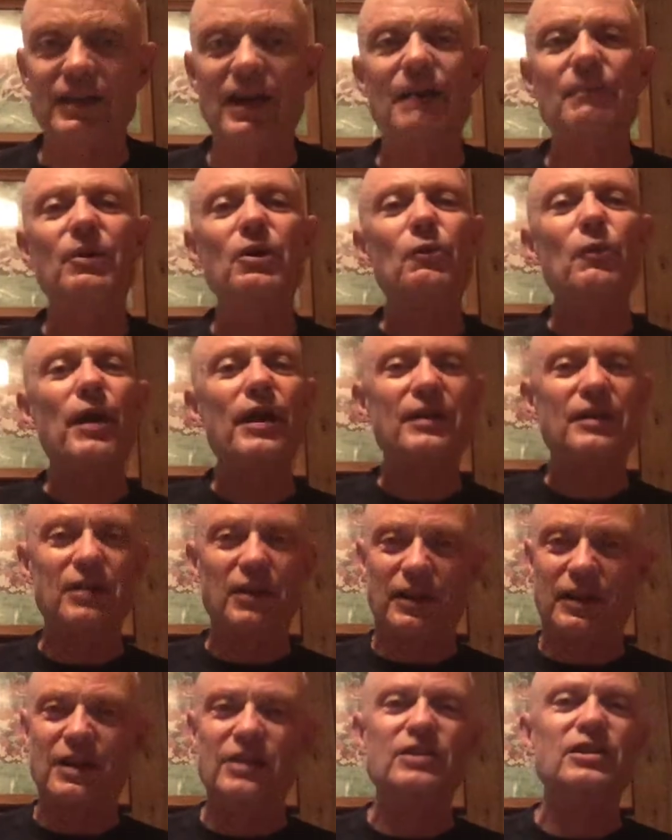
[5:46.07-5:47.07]
I'm going to wait till
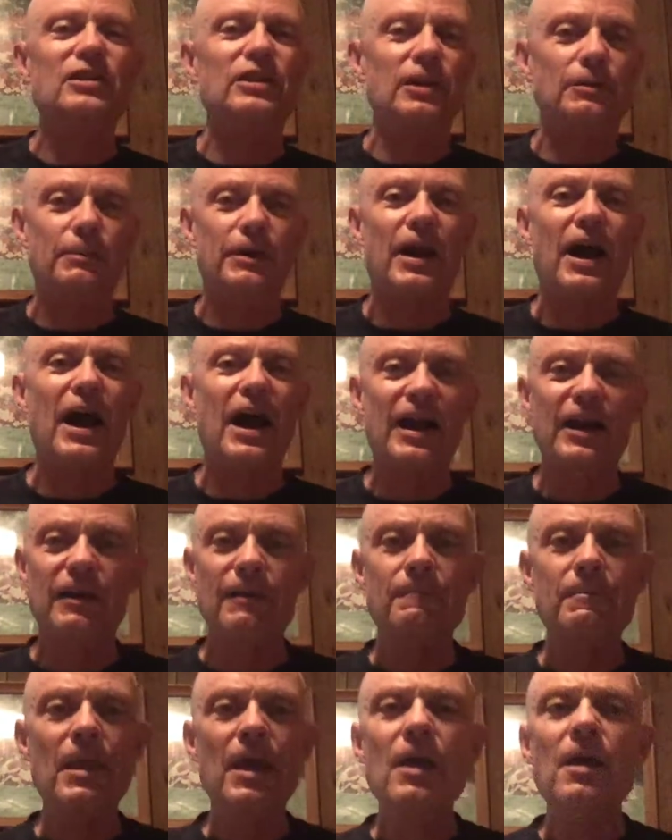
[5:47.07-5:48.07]
it gets a little bit higher.
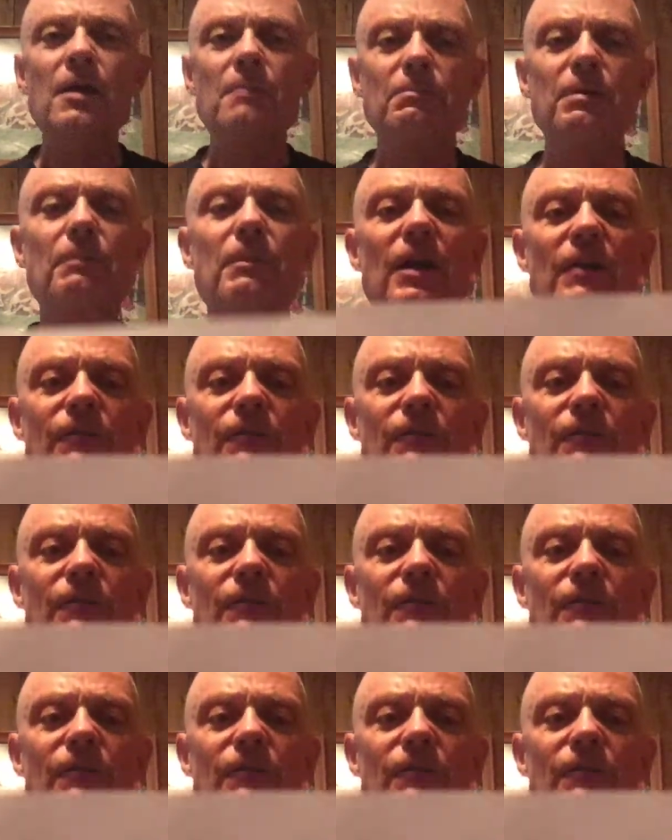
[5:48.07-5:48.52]
But my